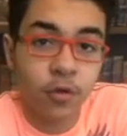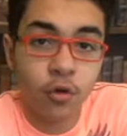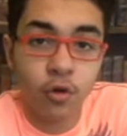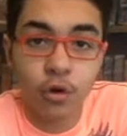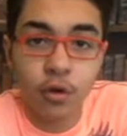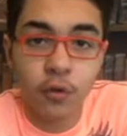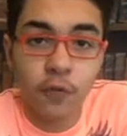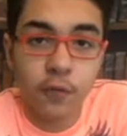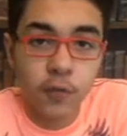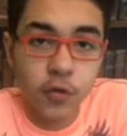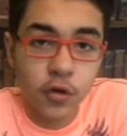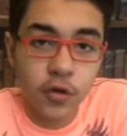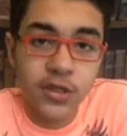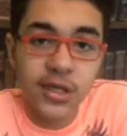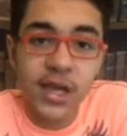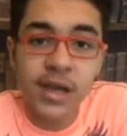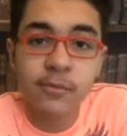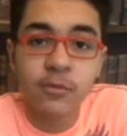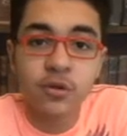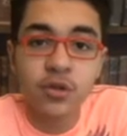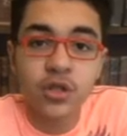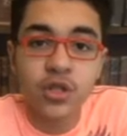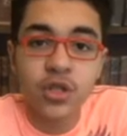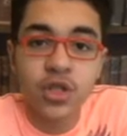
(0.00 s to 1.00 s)
Of course,
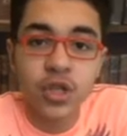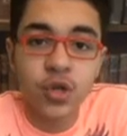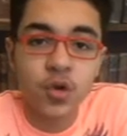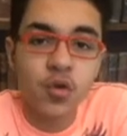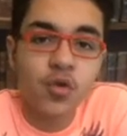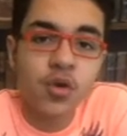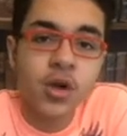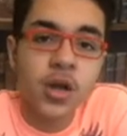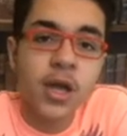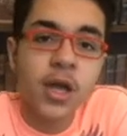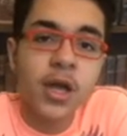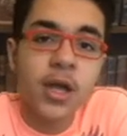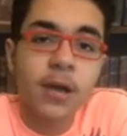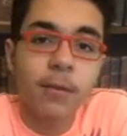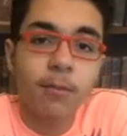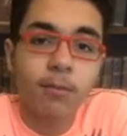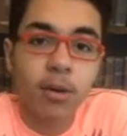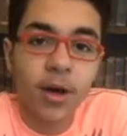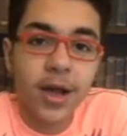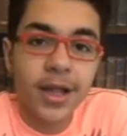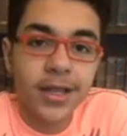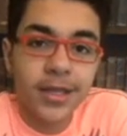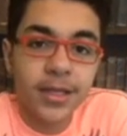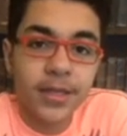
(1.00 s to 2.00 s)
Amos knew,
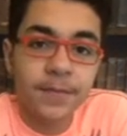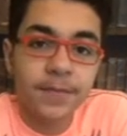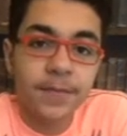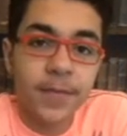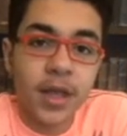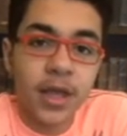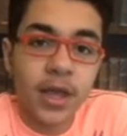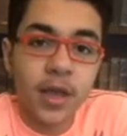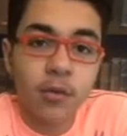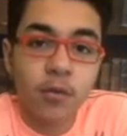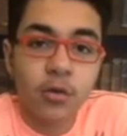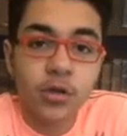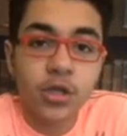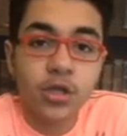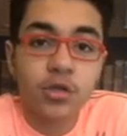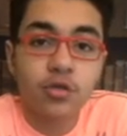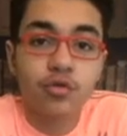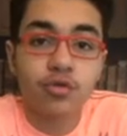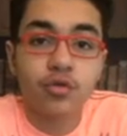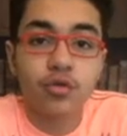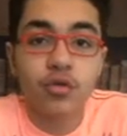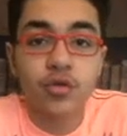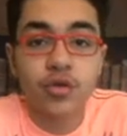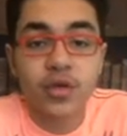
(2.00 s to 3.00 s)
but he wanted
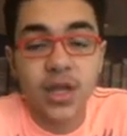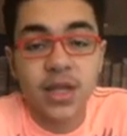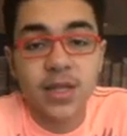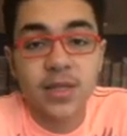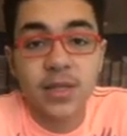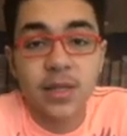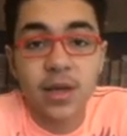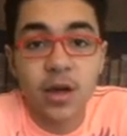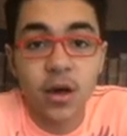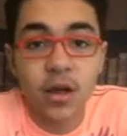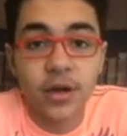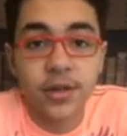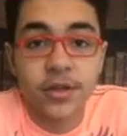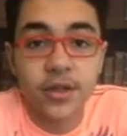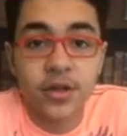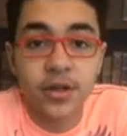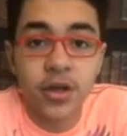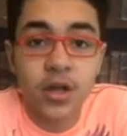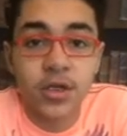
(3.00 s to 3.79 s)
to test Carter.